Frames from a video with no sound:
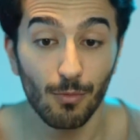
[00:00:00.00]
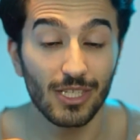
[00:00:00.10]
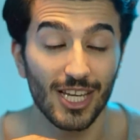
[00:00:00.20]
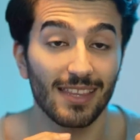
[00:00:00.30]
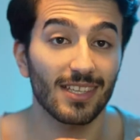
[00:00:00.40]

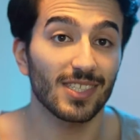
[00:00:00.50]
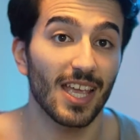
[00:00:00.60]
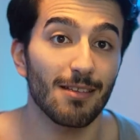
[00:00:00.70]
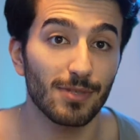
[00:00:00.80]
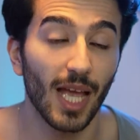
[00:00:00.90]
which at the
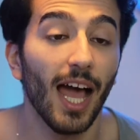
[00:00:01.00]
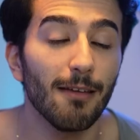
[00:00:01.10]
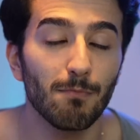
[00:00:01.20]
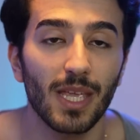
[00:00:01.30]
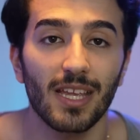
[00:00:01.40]
same
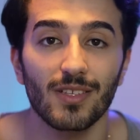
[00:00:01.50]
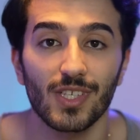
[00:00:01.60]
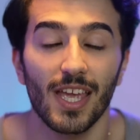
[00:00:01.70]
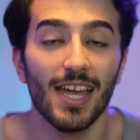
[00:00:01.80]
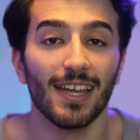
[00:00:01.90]
time
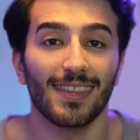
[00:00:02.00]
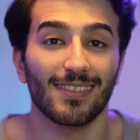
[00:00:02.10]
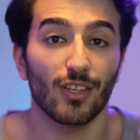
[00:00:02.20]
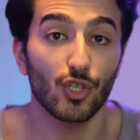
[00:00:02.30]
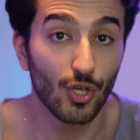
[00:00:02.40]
means
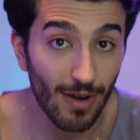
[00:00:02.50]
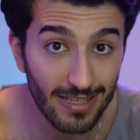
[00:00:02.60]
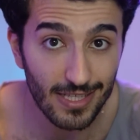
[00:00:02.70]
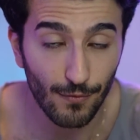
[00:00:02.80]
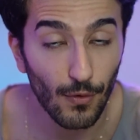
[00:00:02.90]
that the
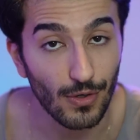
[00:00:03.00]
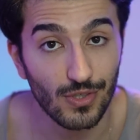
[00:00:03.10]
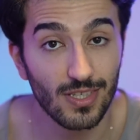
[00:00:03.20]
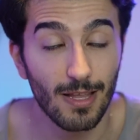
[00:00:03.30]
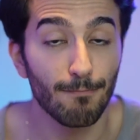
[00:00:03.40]

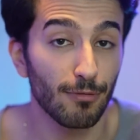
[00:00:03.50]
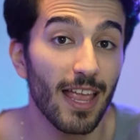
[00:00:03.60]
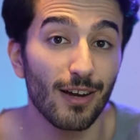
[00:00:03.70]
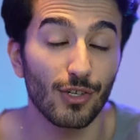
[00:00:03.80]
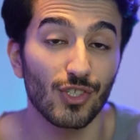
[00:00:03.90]
transfers, the
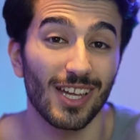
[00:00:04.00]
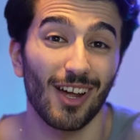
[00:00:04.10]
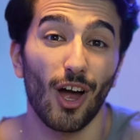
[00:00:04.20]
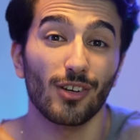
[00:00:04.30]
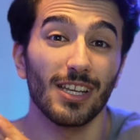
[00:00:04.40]
players that
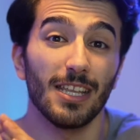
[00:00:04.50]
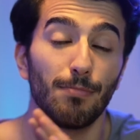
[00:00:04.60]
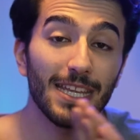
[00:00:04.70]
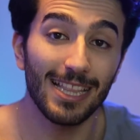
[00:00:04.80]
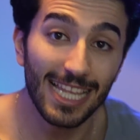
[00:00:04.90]
are going to
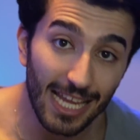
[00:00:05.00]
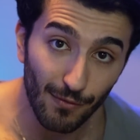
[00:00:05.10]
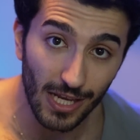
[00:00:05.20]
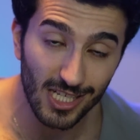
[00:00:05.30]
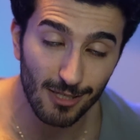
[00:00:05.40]
be
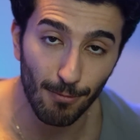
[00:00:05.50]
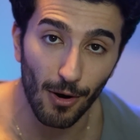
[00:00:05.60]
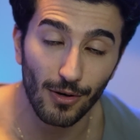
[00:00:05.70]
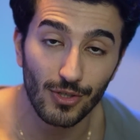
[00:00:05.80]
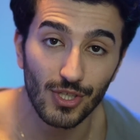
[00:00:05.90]
leaving
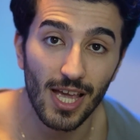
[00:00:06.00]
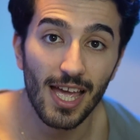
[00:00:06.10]
Spurs